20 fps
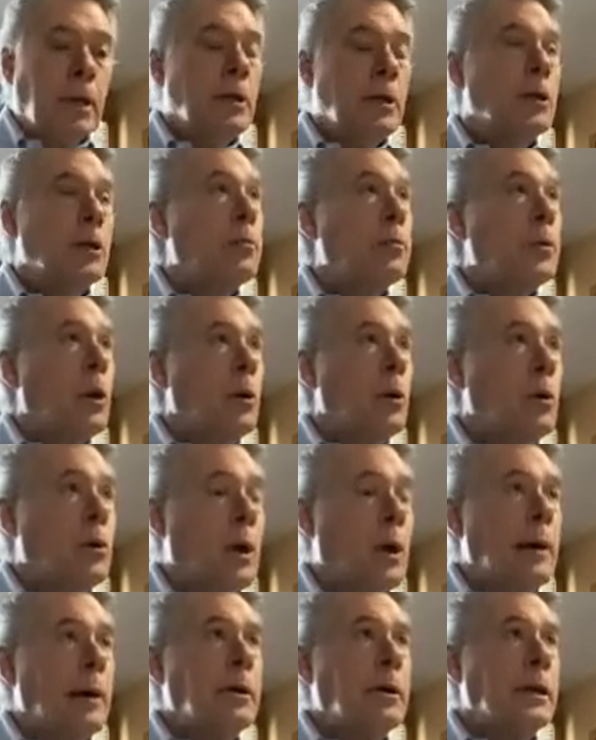your
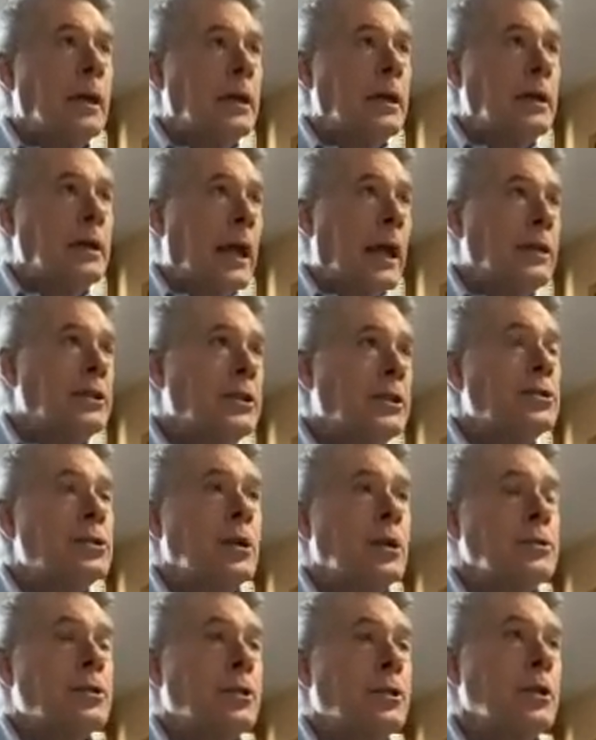program, and just
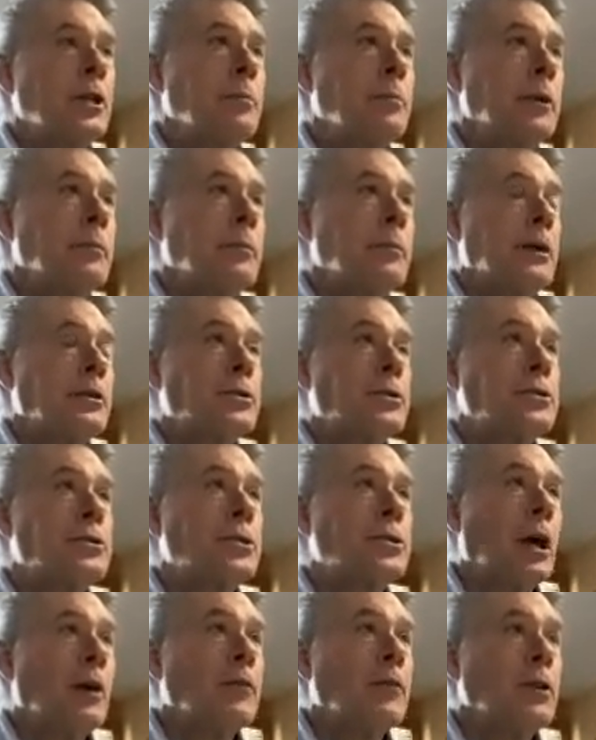tell us a little bit about
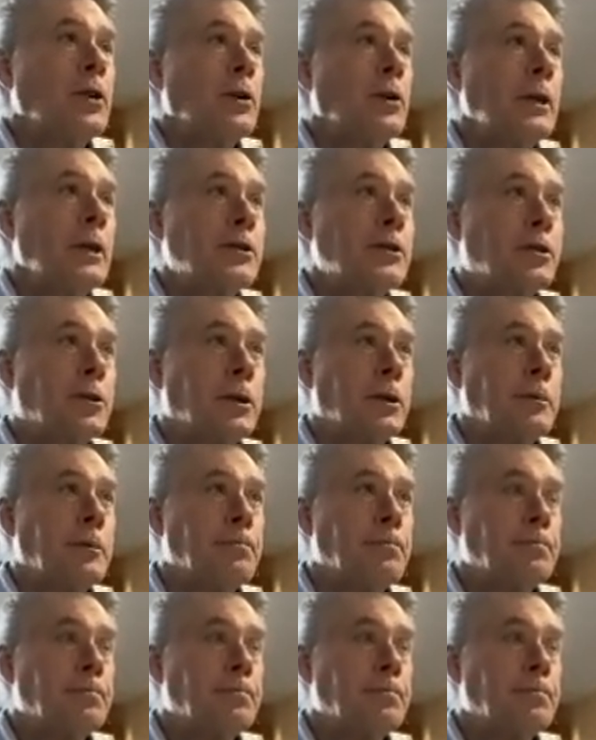yourself and your history.